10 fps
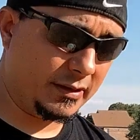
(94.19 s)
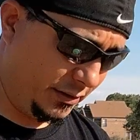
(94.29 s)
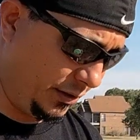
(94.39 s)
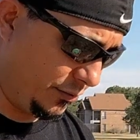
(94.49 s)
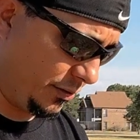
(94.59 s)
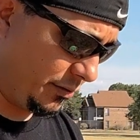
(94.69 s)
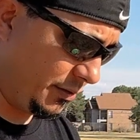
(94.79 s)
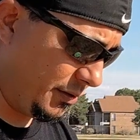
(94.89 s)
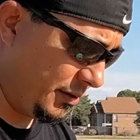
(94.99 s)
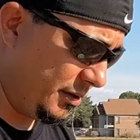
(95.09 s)
you know, to
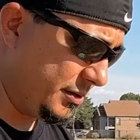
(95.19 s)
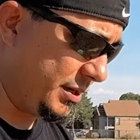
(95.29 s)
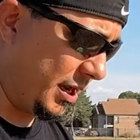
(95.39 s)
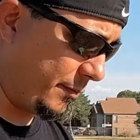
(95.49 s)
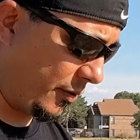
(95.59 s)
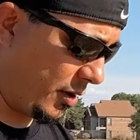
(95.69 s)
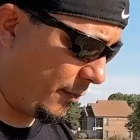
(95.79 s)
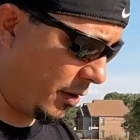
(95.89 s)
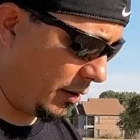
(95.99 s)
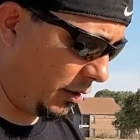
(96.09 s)
tighten my grip
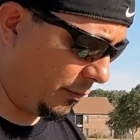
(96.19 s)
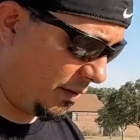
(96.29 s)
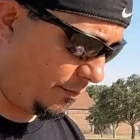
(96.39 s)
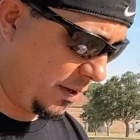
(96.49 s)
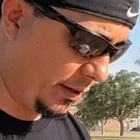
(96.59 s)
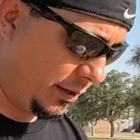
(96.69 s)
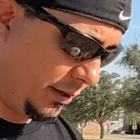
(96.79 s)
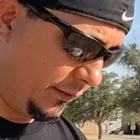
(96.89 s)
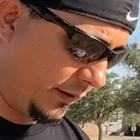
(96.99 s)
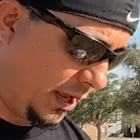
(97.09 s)
on it a little bit. But
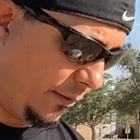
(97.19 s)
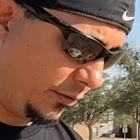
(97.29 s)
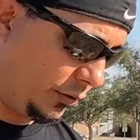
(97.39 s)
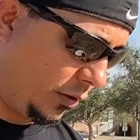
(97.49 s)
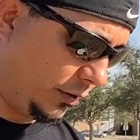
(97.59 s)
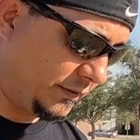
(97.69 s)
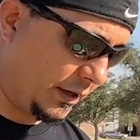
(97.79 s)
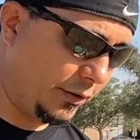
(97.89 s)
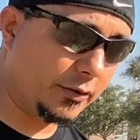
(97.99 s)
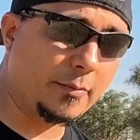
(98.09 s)
today I'm going to throw all these
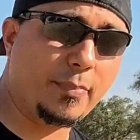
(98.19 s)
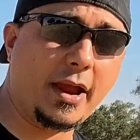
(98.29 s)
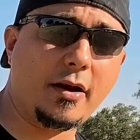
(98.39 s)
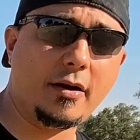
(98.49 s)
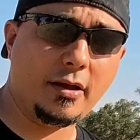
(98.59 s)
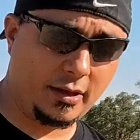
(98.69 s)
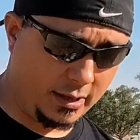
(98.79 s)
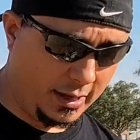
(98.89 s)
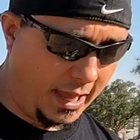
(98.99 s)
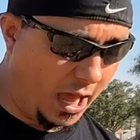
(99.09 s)
out here and compare
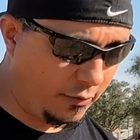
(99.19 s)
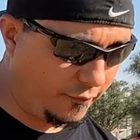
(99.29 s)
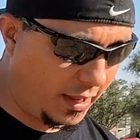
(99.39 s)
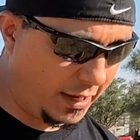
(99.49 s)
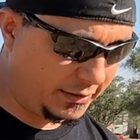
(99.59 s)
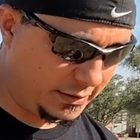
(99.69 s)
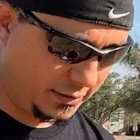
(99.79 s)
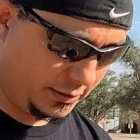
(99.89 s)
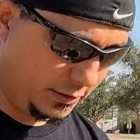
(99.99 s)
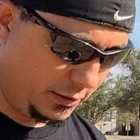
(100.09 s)
how it flies
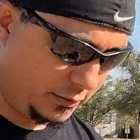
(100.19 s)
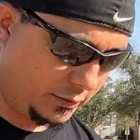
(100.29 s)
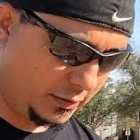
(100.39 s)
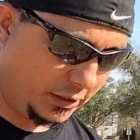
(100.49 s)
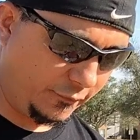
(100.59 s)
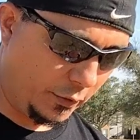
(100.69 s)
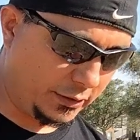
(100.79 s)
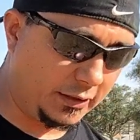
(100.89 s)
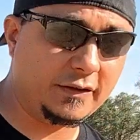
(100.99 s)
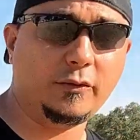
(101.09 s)
to these
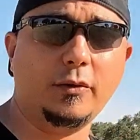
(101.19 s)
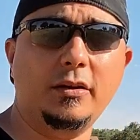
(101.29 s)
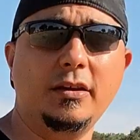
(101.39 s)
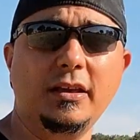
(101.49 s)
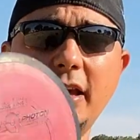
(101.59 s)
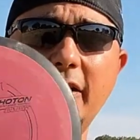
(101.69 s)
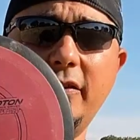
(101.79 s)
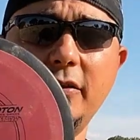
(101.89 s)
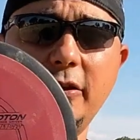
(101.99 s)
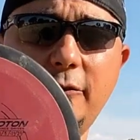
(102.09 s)
Photons. This one
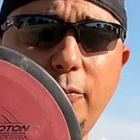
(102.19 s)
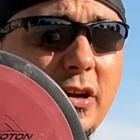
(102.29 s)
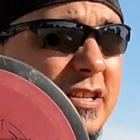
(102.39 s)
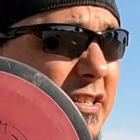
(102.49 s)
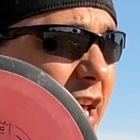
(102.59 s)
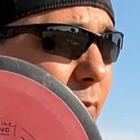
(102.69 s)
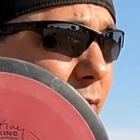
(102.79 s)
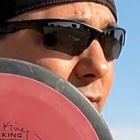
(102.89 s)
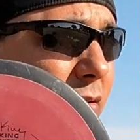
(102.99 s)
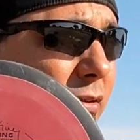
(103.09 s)
is pretty stable
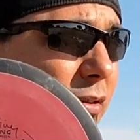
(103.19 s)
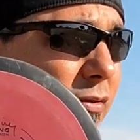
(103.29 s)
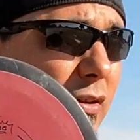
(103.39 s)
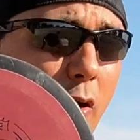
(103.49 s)
to